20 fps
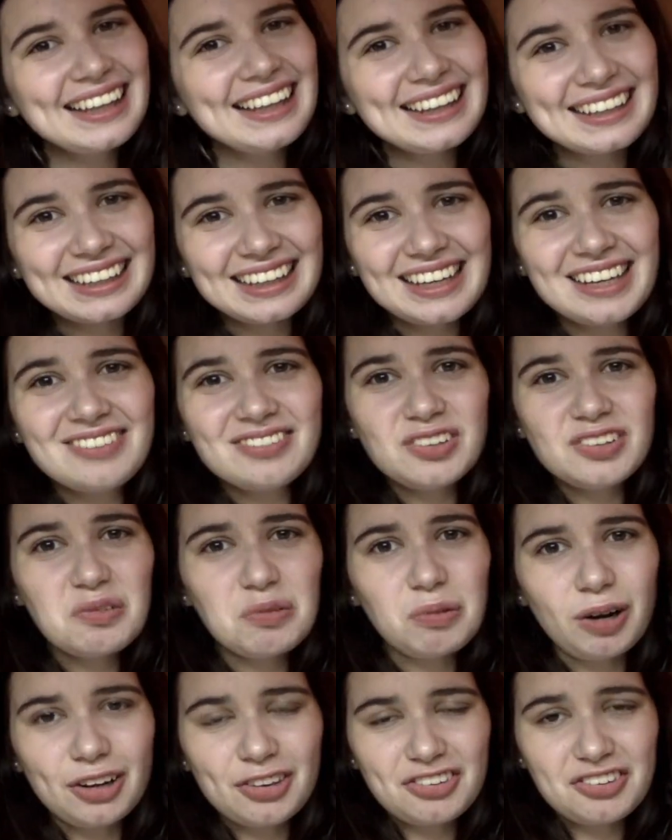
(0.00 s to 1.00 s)
if you
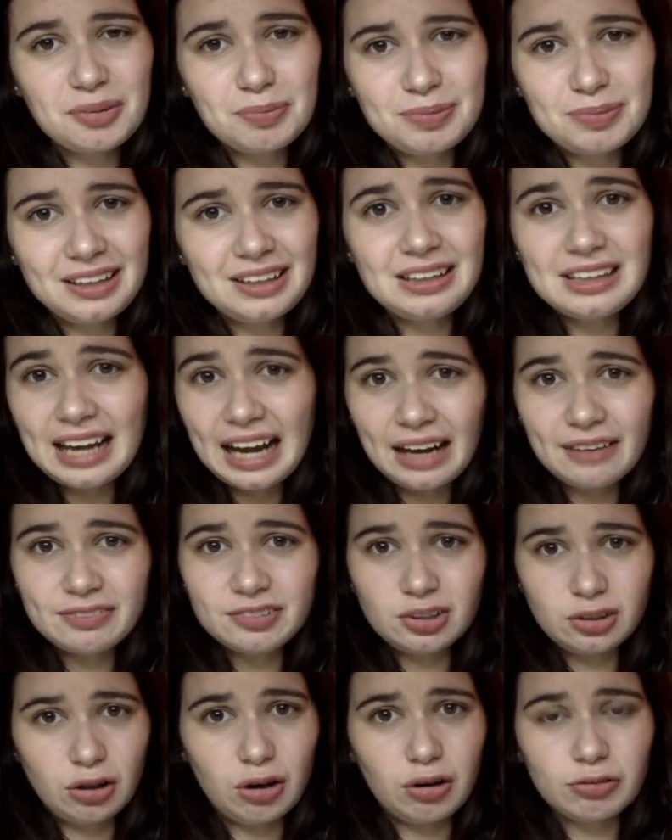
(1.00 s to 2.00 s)
want something, you have
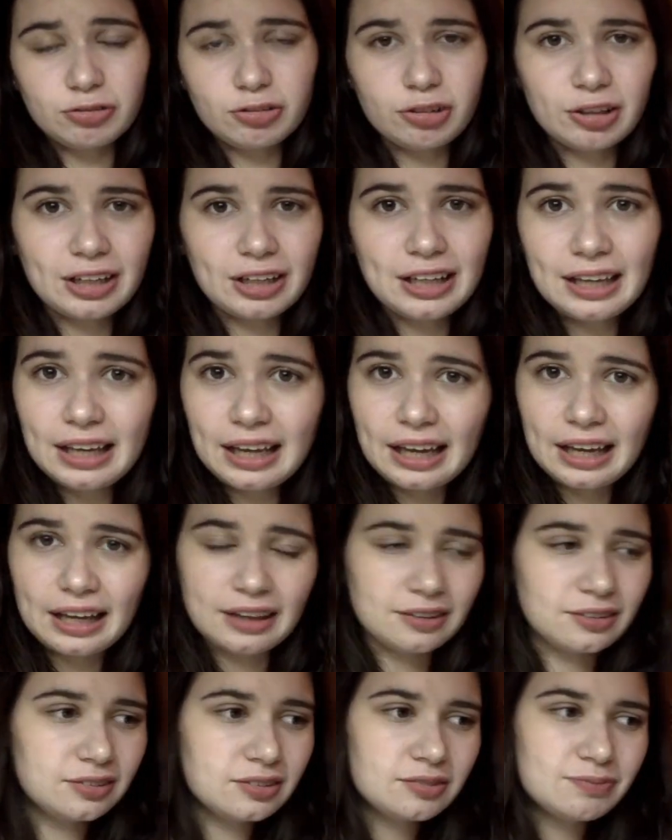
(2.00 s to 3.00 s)
to go for it,
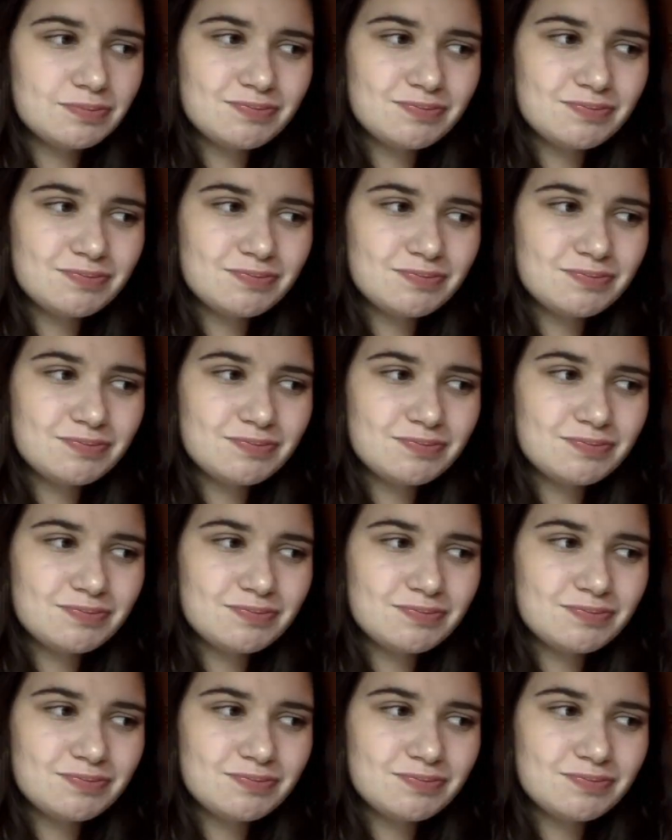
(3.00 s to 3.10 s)
and